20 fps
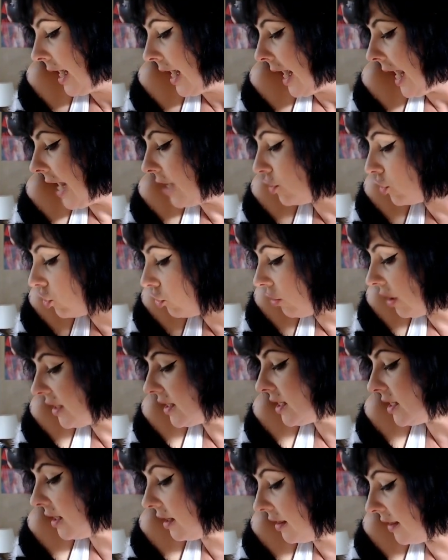And
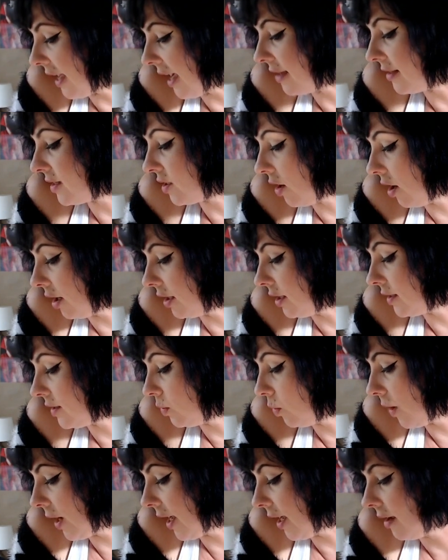trust that that's on its
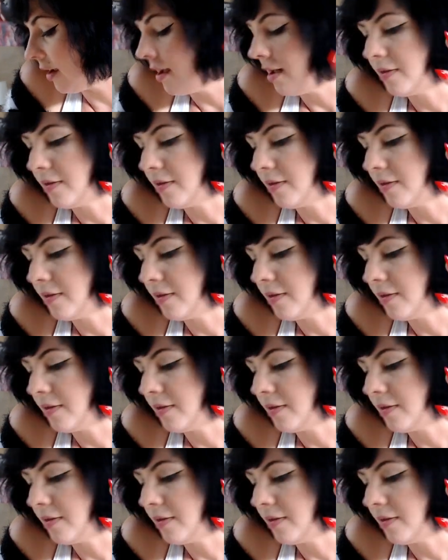way.